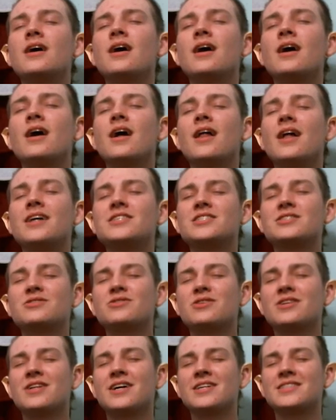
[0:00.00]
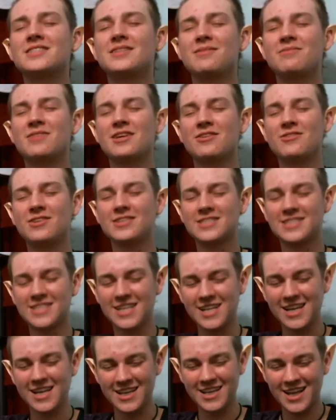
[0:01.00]
I just realized something while
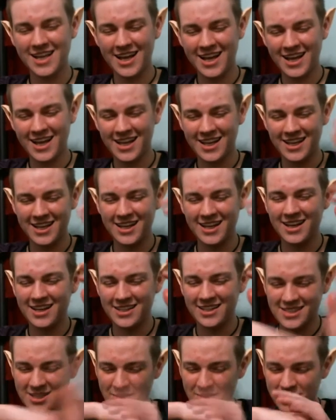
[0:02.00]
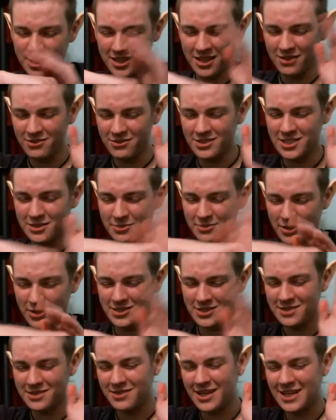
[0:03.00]
singing that. Something that was supposed
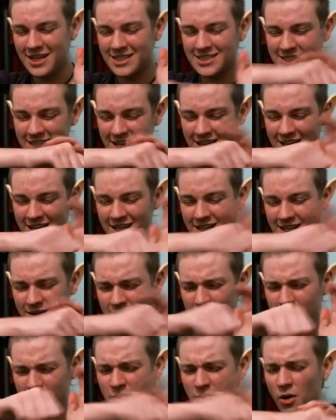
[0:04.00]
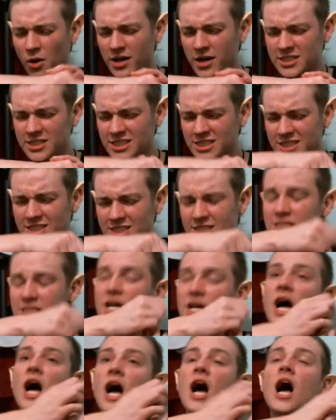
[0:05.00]
to make today important.
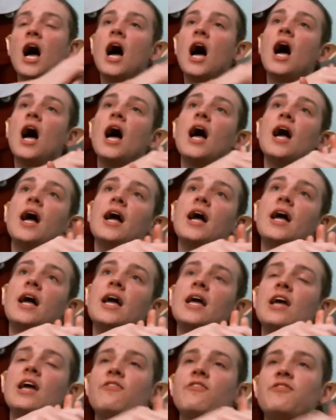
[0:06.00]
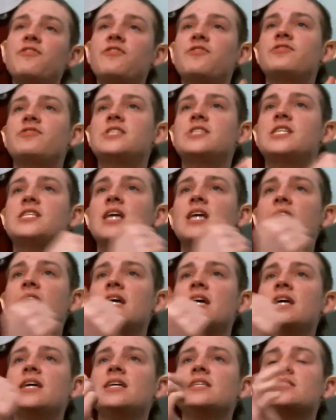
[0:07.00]
If
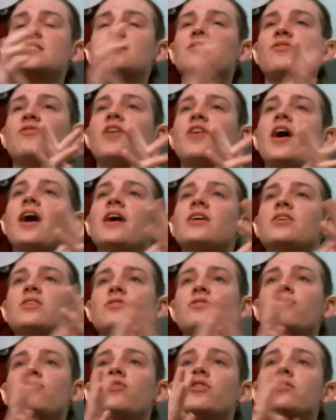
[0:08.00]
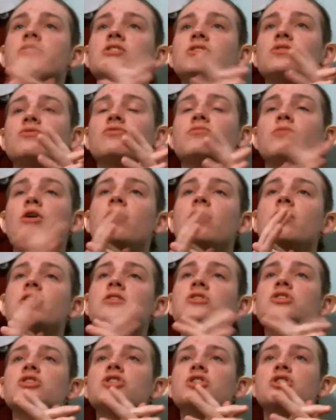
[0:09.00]
today is in fact the 1st of
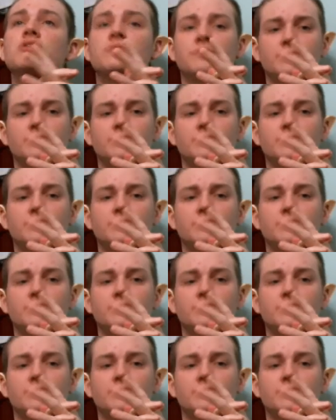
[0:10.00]
March,